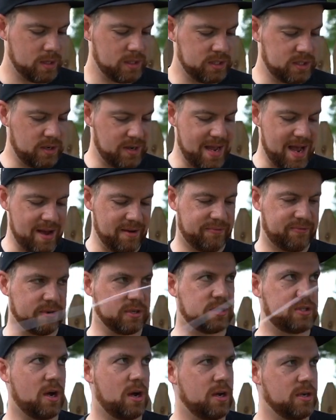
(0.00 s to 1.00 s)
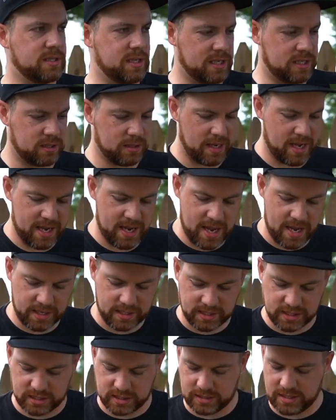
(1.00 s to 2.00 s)
So yeah, for stalls,
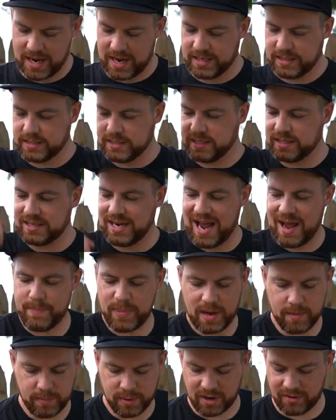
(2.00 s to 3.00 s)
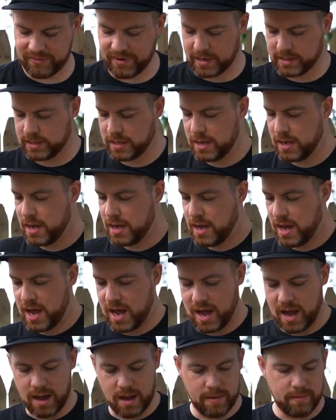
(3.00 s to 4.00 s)
it's just nice and snappy and perfect.
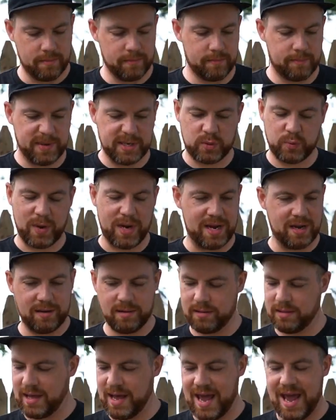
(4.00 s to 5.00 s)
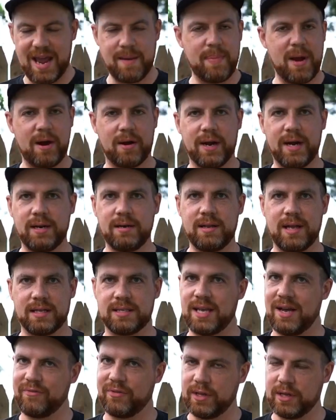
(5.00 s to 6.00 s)
Between the A bearing
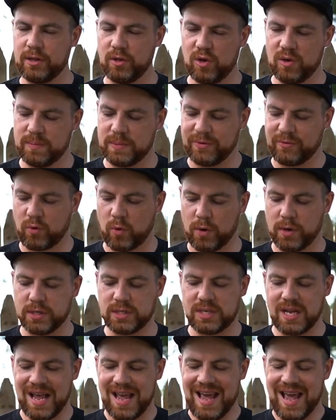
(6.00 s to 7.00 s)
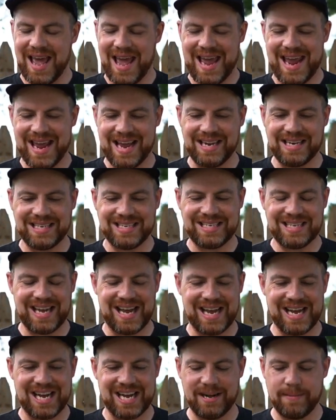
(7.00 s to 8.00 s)
that's heavily lubed, of course, and
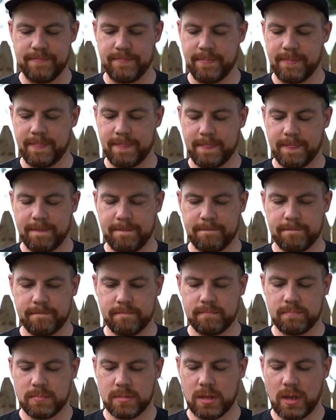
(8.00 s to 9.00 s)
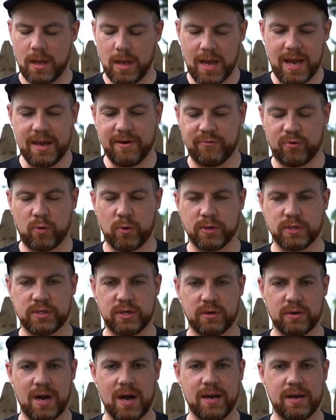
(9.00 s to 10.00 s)
of course
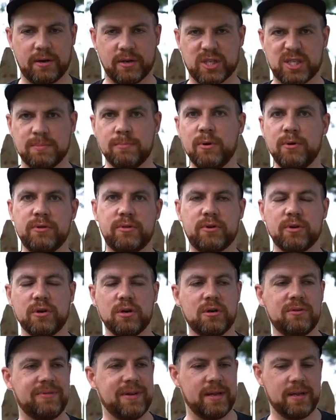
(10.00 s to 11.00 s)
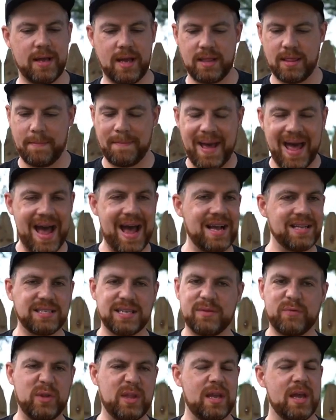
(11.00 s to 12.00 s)
your smooth groove and the pads
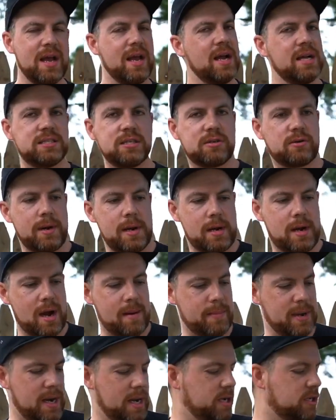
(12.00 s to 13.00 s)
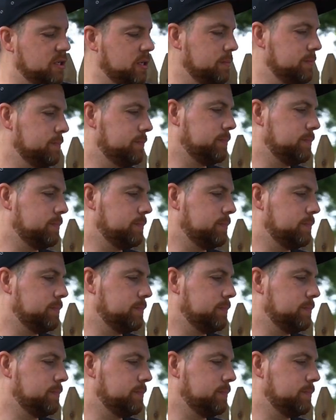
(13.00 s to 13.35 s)
and everything, it's a great combination.